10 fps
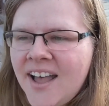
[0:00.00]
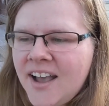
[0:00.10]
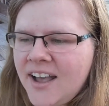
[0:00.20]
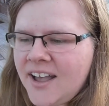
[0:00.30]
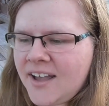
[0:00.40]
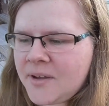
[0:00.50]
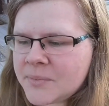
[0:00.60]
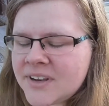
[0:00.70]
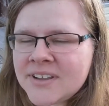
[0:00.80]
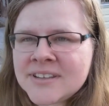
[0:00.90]
I'm
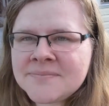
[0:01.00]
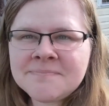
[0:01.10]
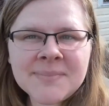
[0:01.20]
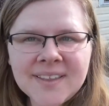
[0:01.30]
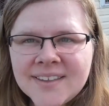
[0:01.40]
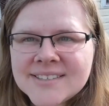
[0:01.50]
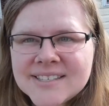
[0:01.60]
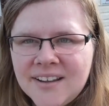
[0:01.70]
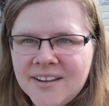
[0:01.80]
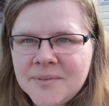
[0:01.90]
gonna plant
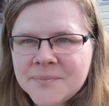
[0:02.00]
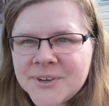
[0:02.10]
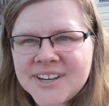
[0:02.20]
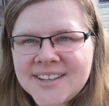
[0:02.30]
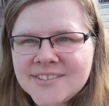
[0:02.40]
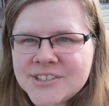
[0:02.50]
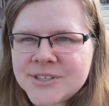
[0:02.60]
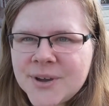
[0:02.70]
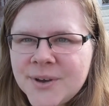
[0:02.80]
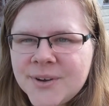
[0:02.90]
some greens,
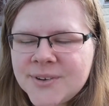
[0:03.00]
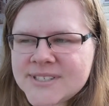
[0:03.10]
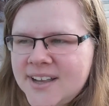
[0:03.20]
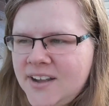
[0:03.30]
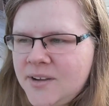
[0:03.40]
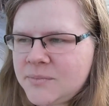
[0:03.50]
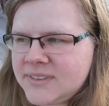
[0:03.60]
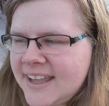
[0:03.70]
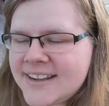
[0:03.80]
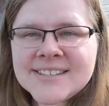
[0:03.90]
so some
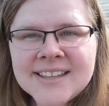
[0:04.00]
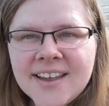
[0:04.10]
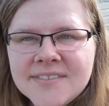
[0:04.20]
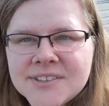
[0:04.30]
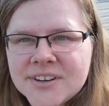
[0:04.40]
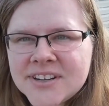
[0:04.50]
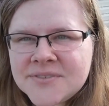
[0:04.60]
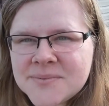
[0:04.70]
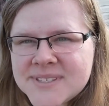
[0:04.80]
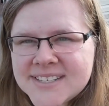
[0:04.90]
lettuce that I've started
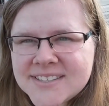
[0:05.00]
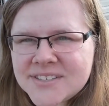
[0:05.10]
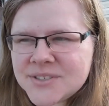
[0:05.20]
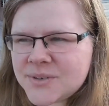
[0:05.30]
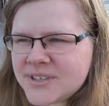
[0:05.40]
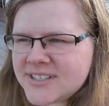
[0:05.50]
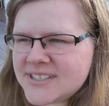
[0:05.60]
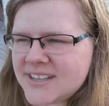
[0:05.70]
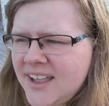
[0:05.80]
from seeds indoors,